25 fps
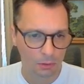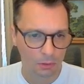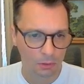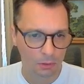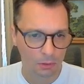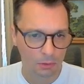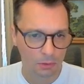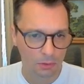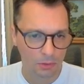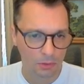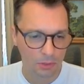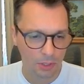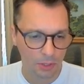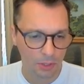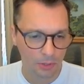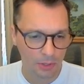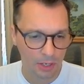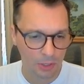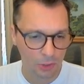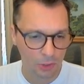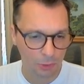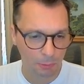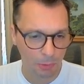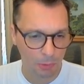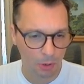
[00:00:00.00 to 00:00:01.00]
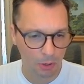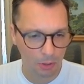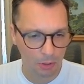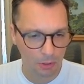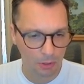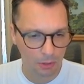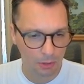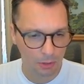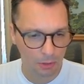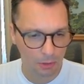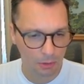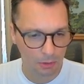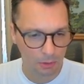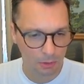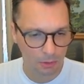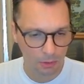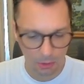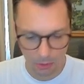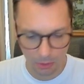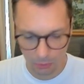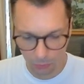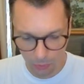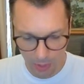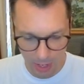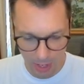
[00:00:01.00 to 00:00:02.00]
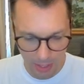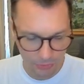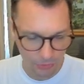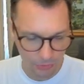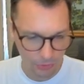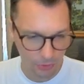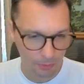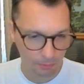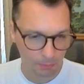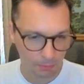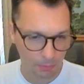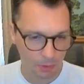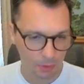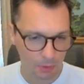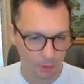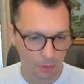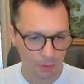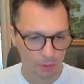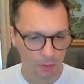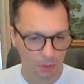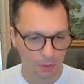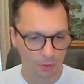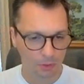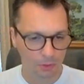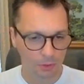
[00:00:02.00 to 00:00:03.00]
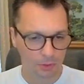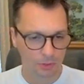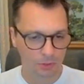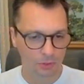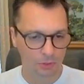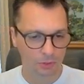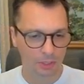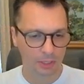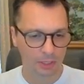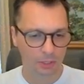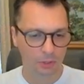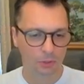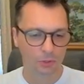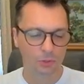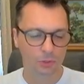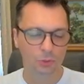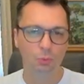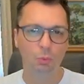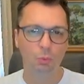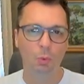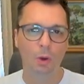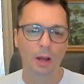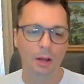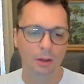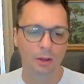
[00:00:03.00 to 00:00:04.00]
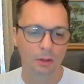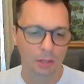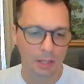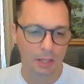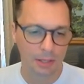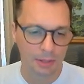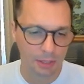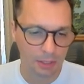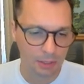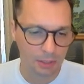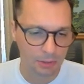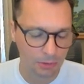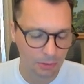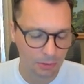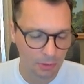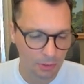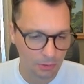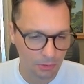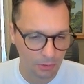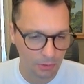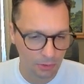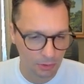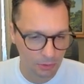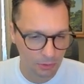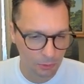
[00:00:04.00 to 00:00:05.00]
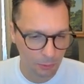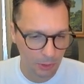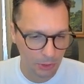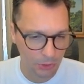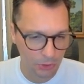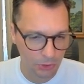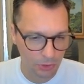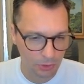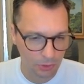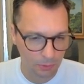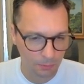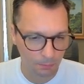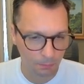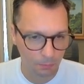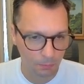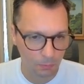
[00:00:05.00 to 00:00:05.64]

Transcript: Staircase part, riser. Erse, like erstwhile, I think is the expression.